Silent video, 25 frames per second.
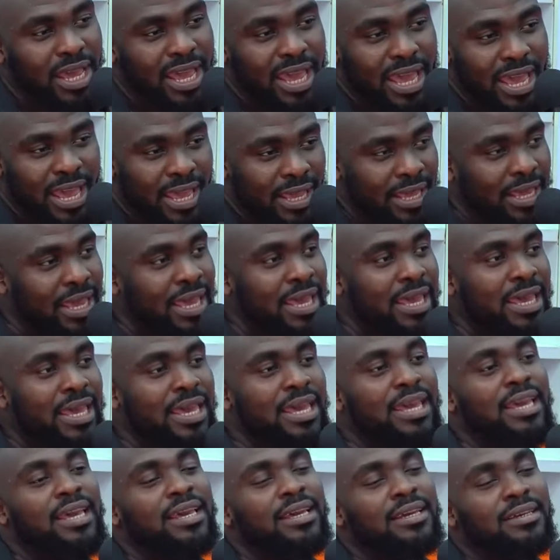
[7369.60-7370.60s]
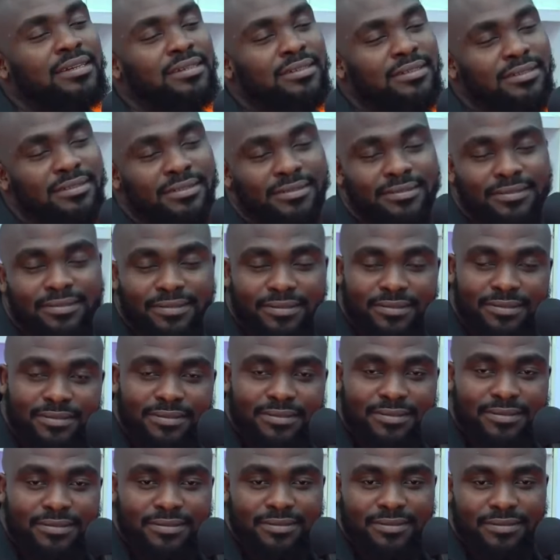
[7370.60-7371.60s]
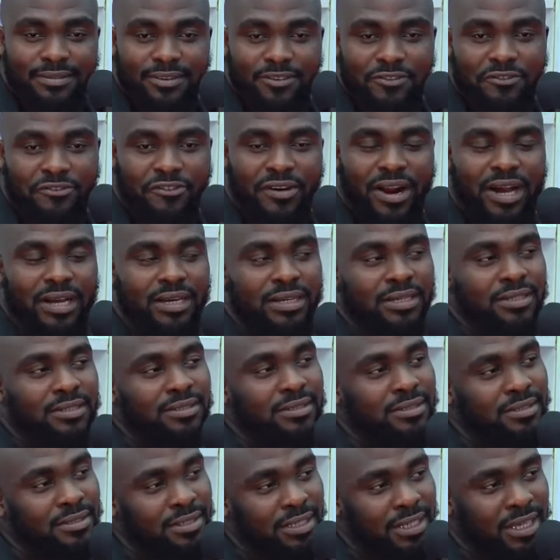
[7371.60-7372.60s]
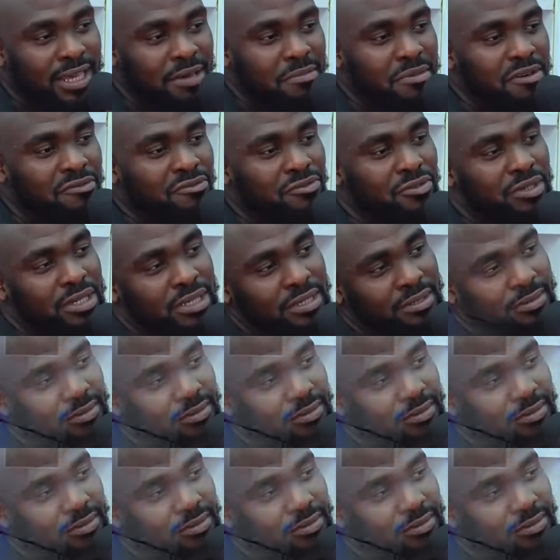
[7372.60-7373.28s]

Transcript: A K A Frank, you came here for me.